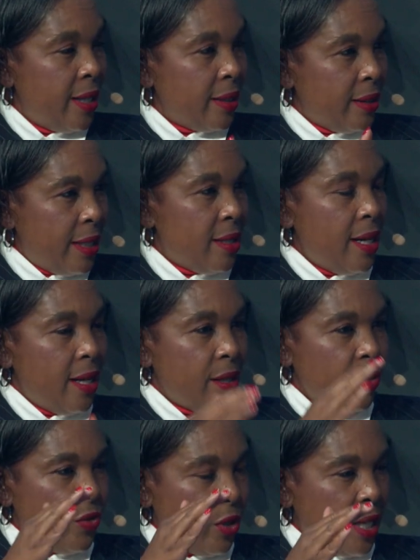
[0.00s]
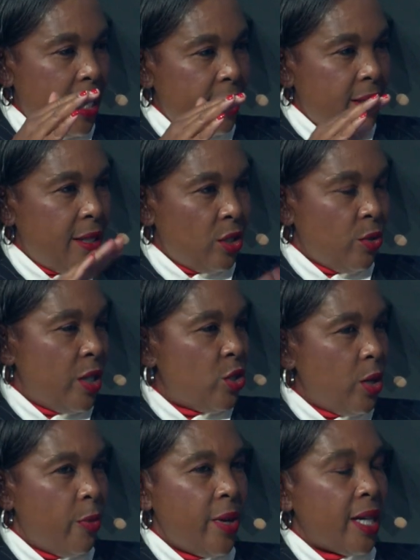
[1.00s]
that the focus is to
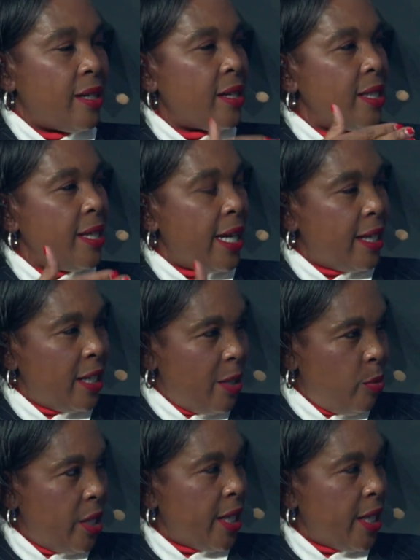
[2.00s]
ensure we are creating an enabling